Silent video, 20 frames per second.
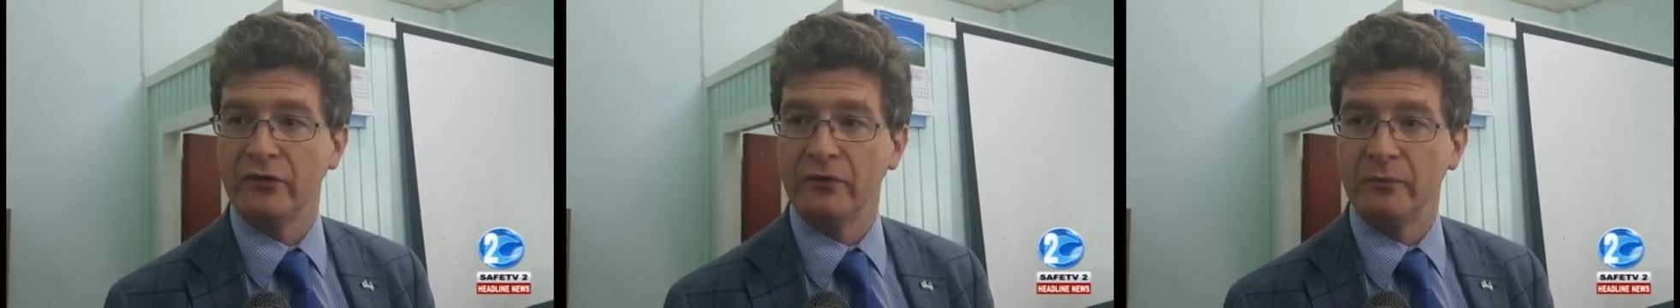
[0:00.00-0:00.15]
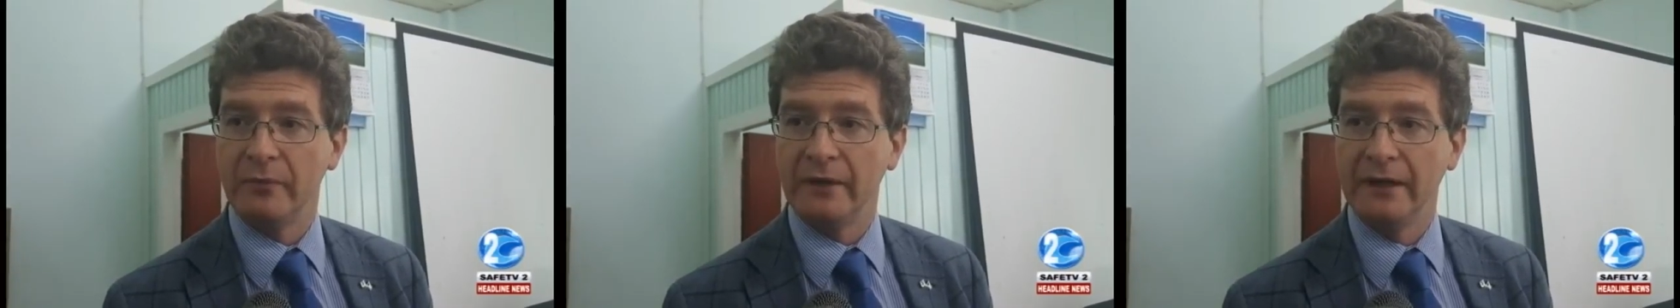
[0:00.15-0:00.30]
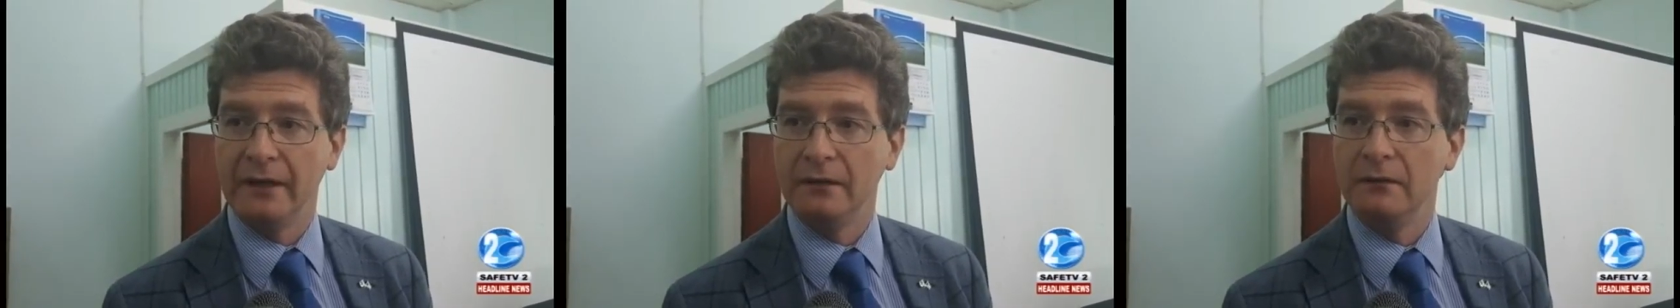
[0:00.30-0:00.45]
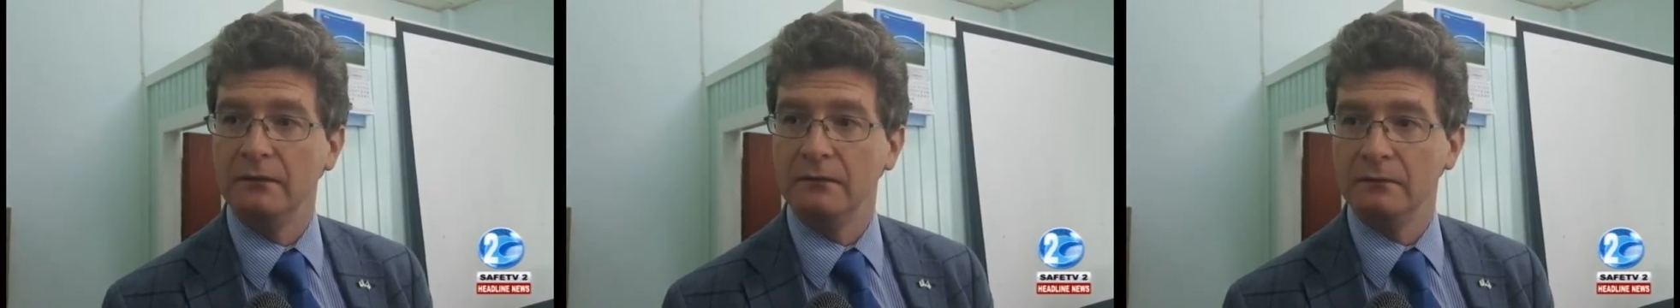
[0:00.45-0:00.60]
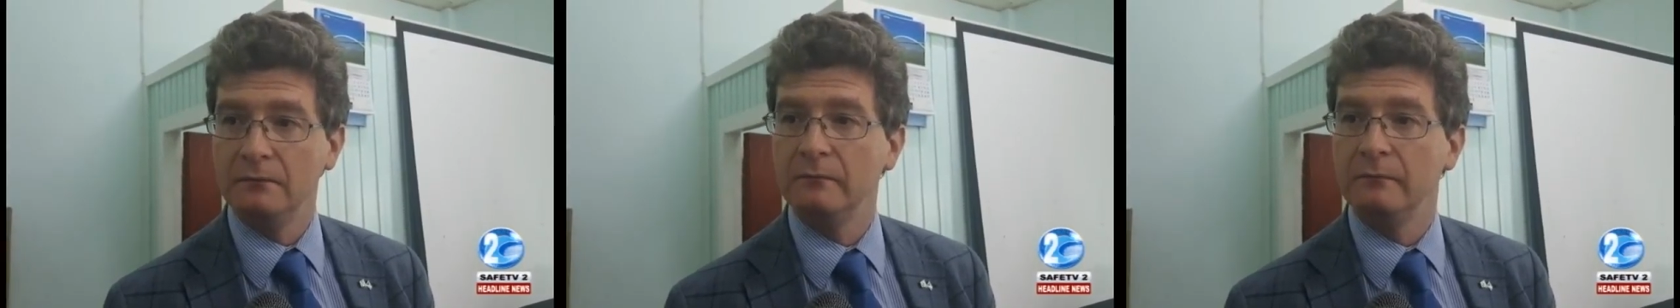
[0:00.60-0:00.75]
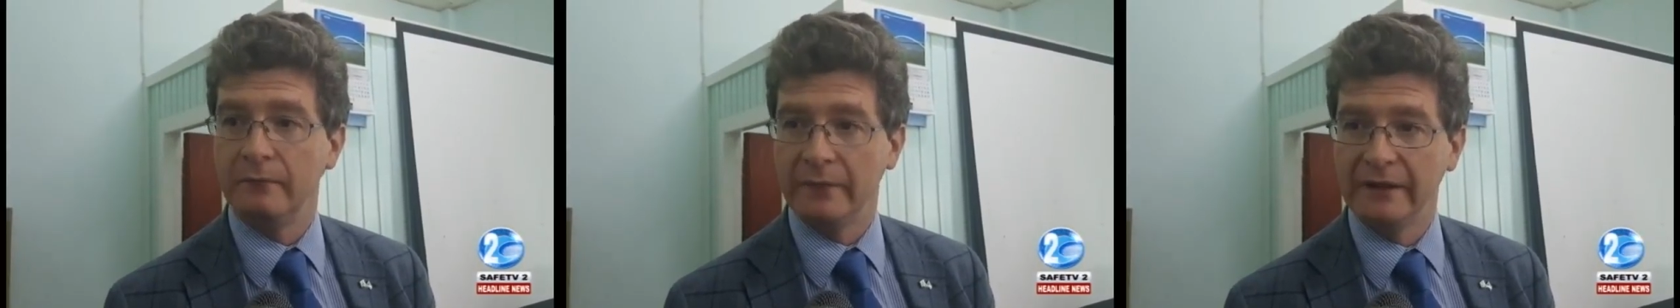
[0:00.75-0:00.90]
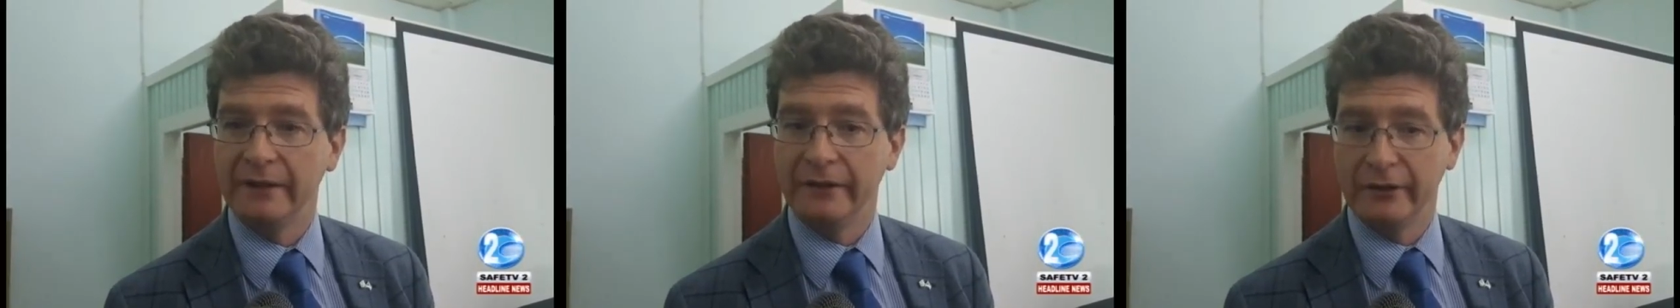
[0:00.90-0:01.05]
has been
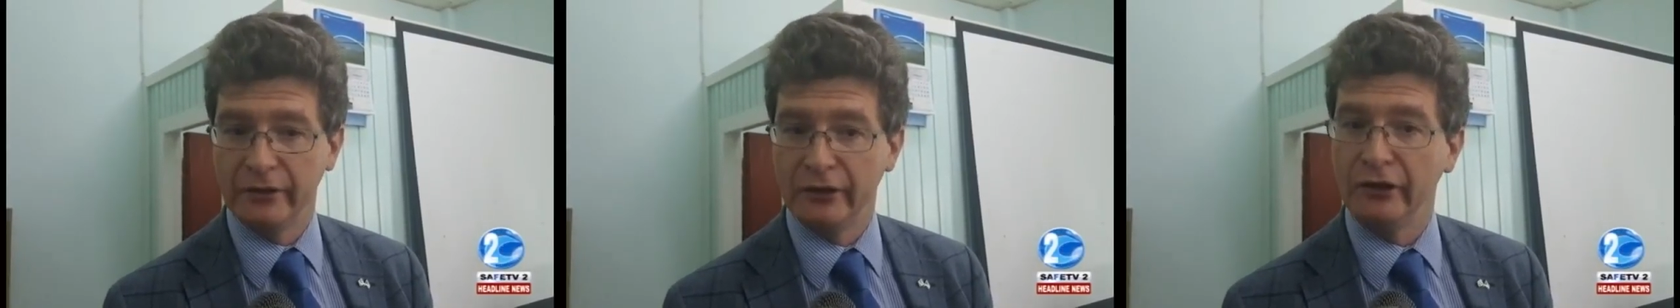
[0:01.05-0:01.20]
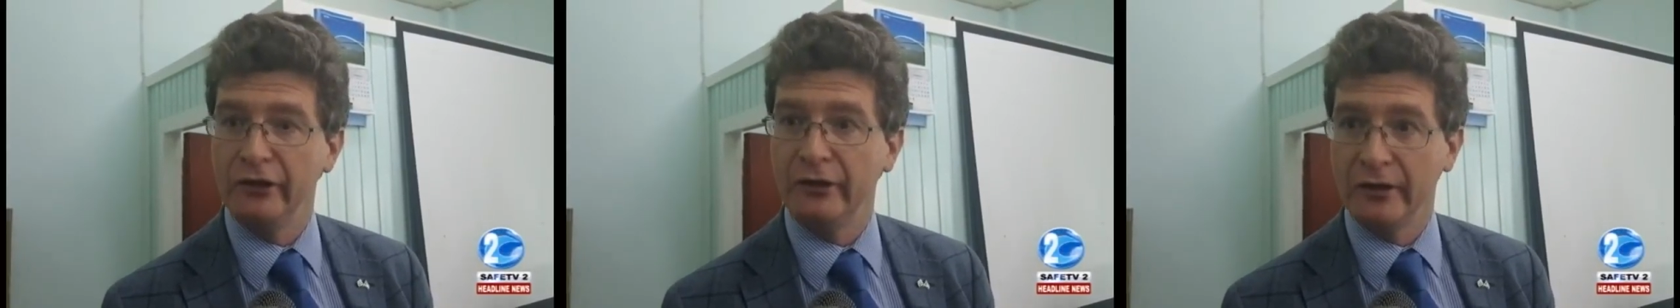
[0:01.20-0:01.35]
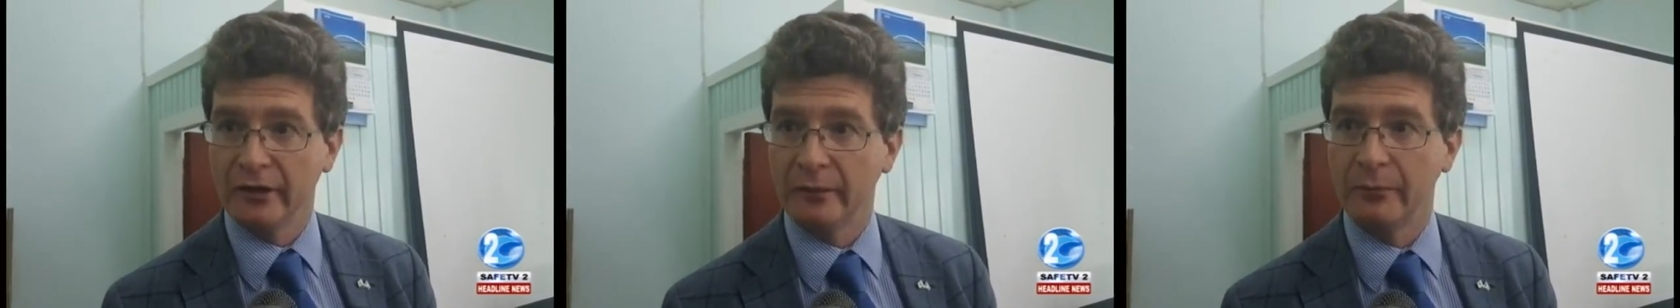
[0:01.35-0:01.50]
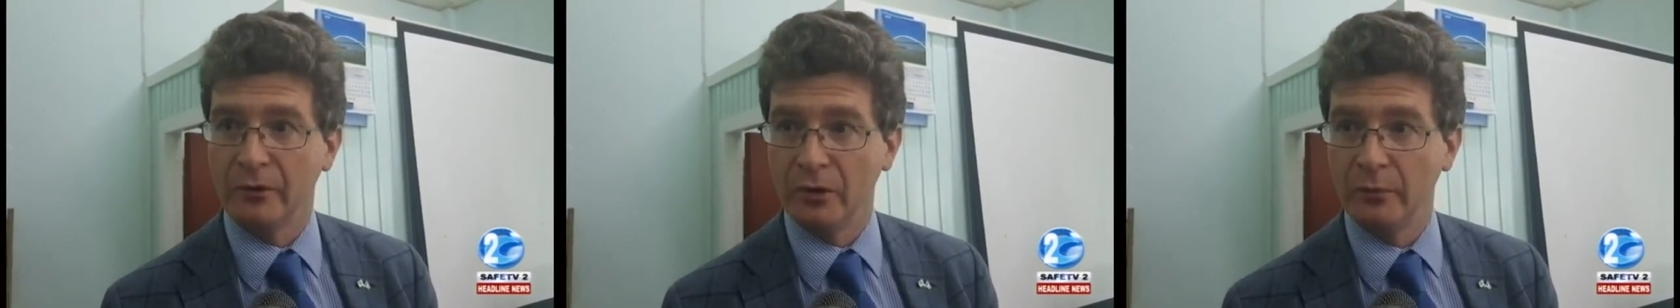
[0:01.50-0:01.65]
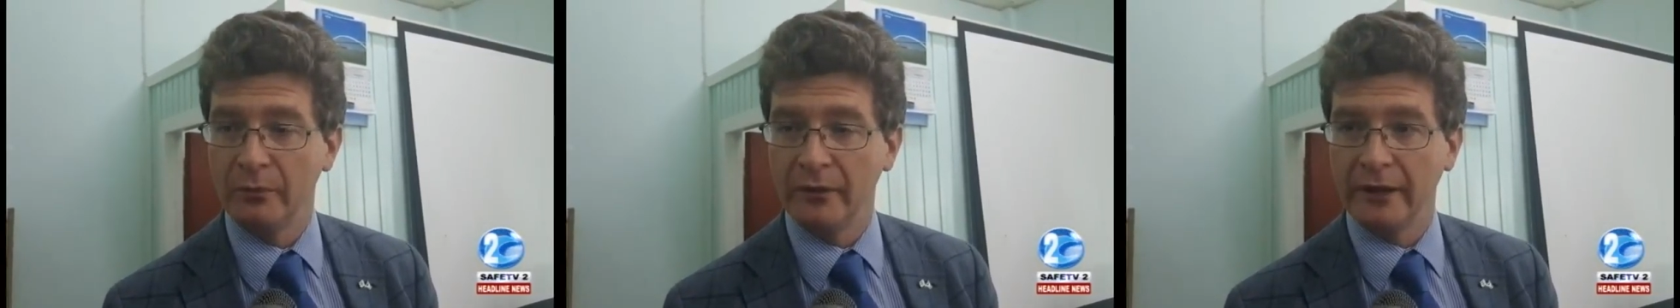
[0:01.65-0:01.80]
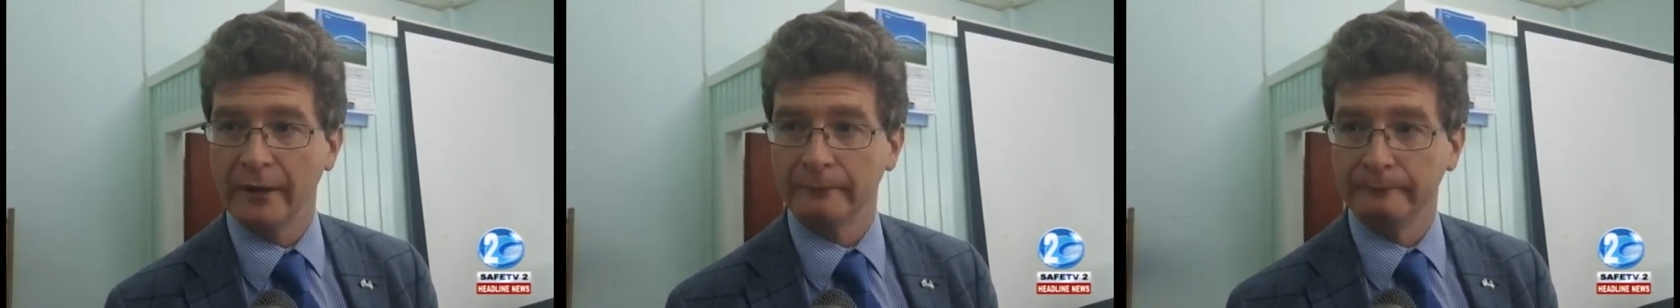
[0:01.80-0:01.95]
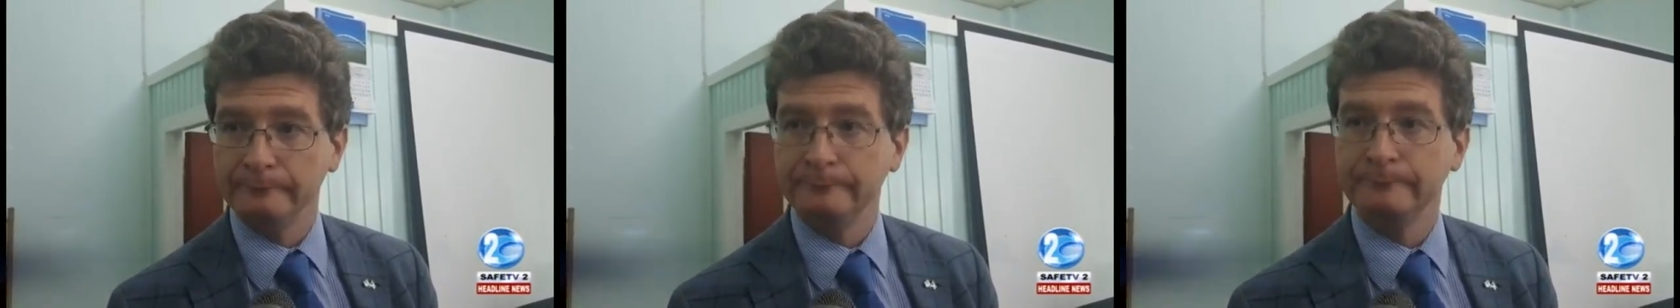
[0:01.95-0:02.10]
good and appropriate.